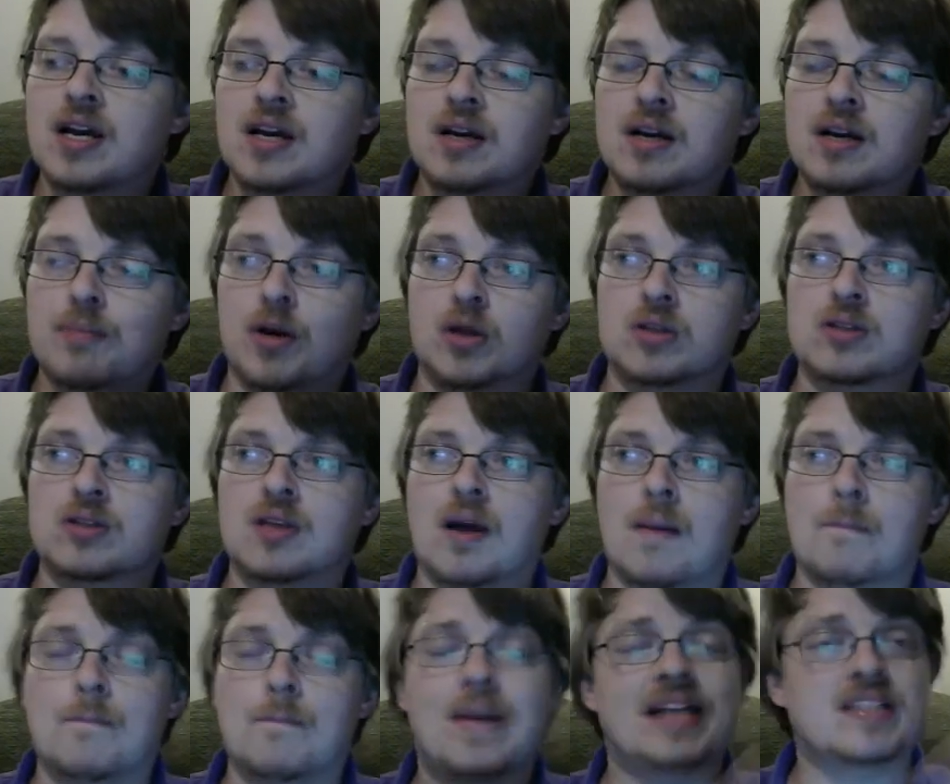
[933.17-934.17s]
both
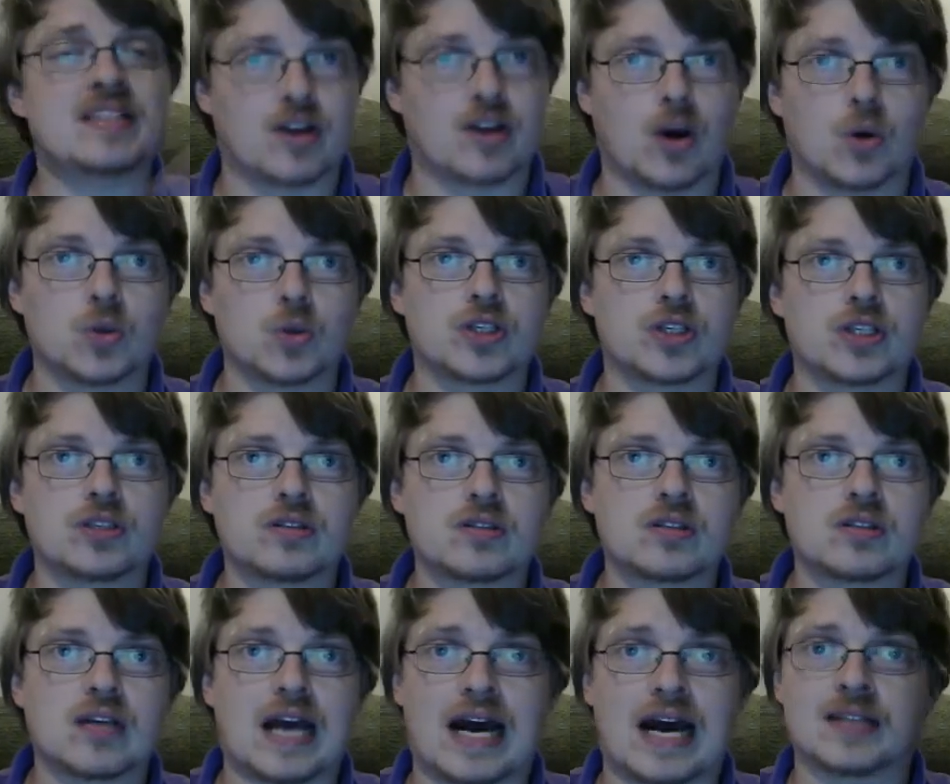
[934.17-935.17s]
metacultures
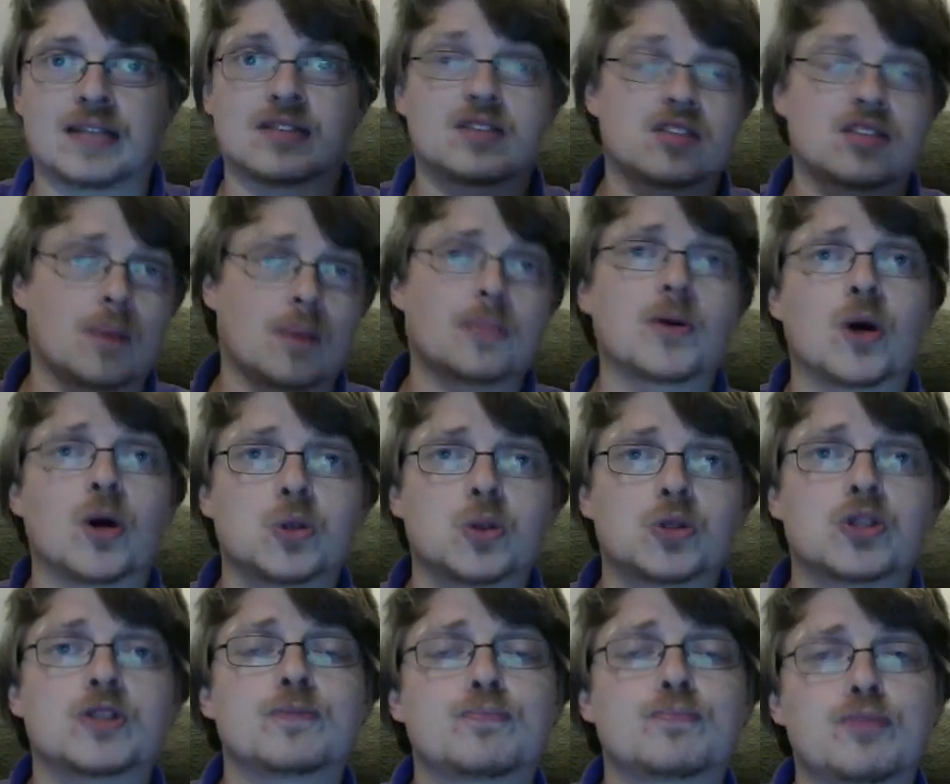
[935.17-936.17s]
and
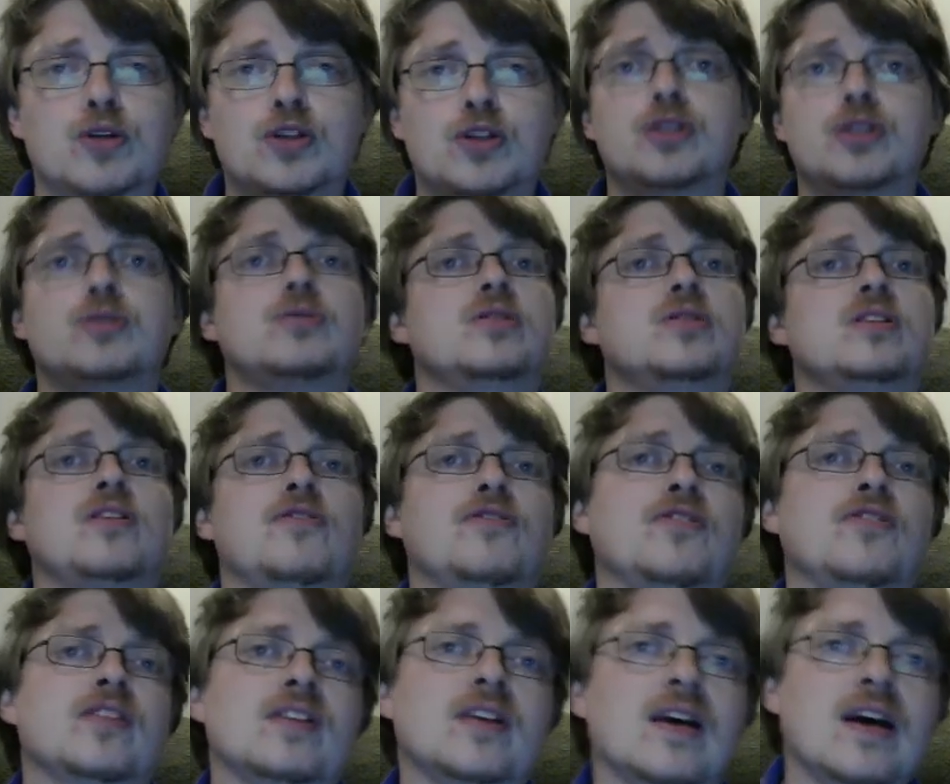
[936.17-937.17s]
subcultures produce
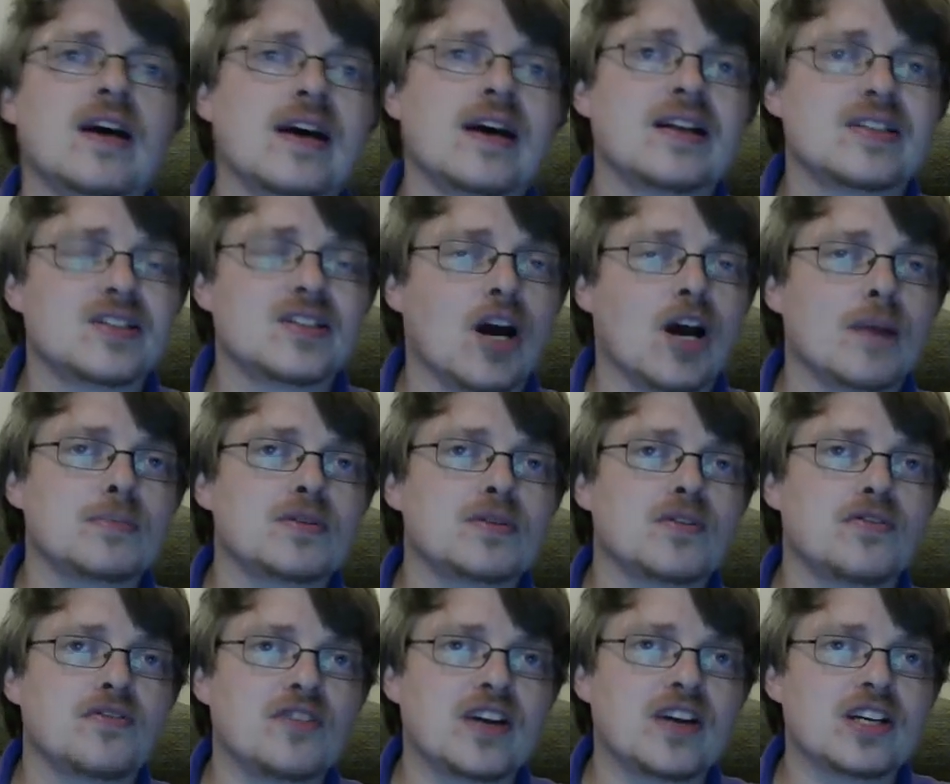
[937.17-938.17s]
different types of
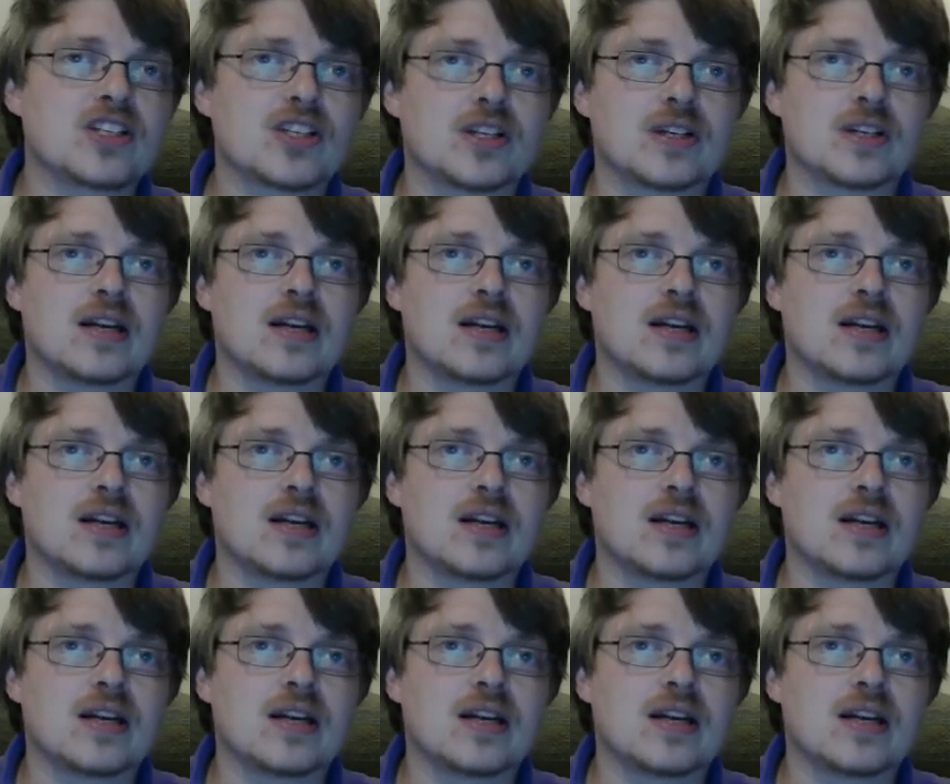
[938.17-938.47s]
fiction.